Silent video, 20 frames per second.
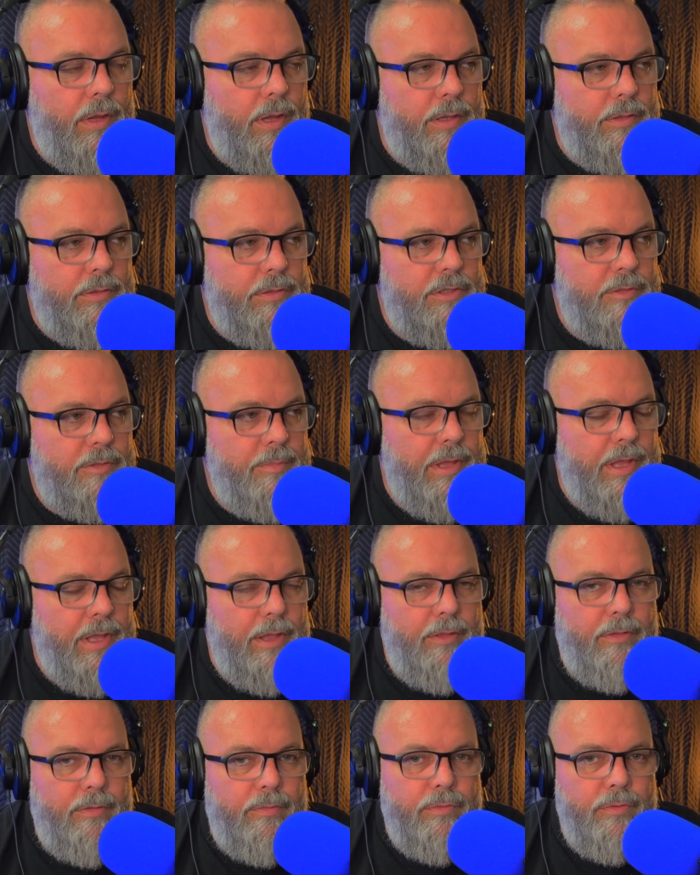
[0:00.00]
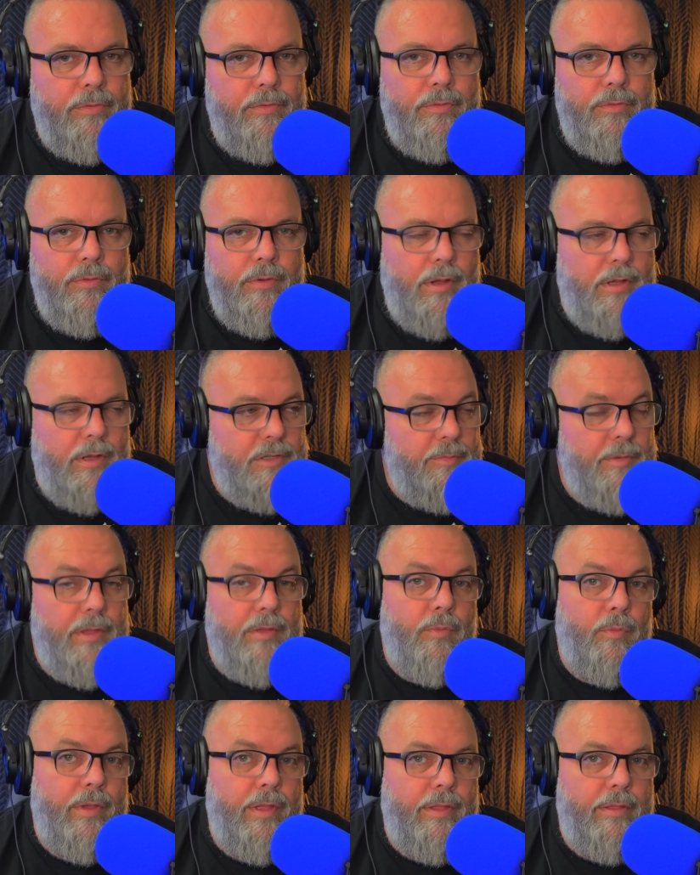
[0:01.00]
speaking
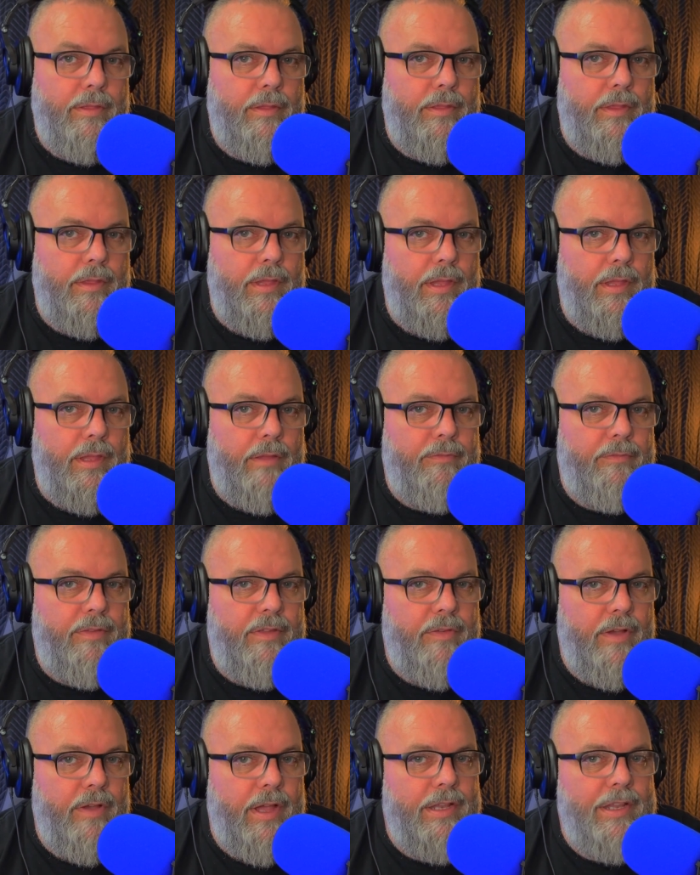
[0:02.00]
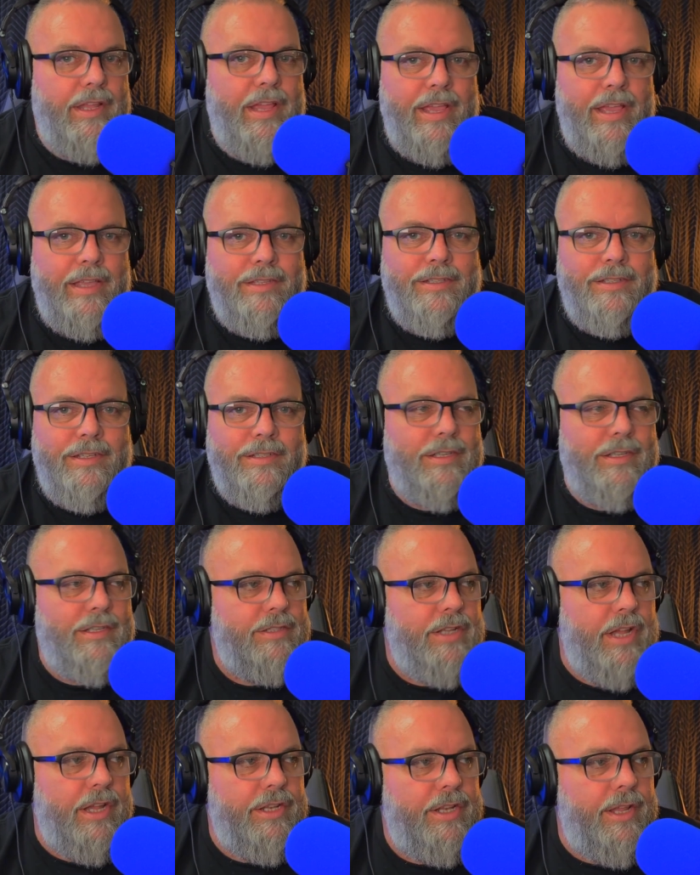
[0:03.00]
with the Fifine
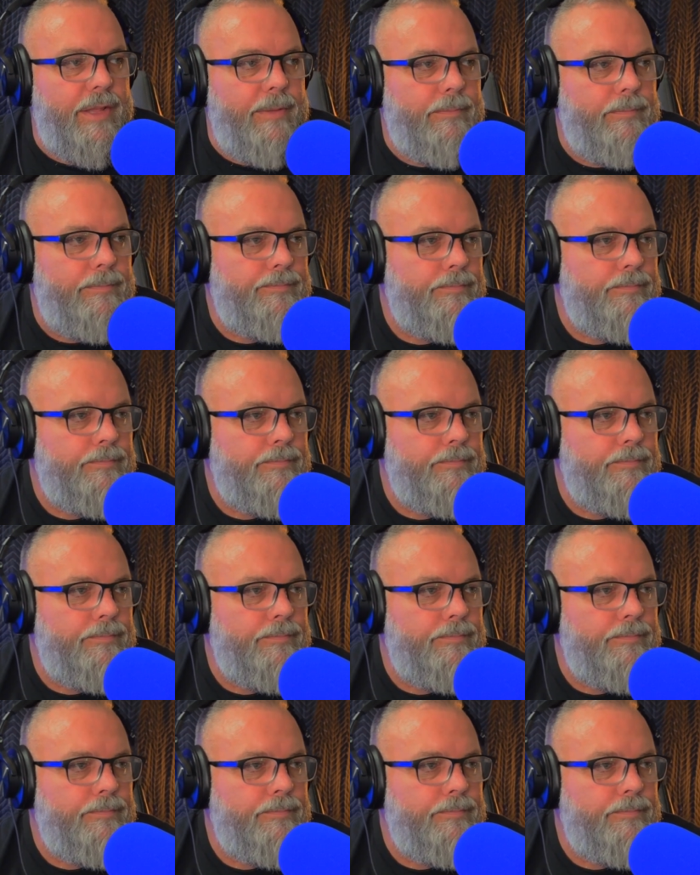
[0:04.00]
K669D.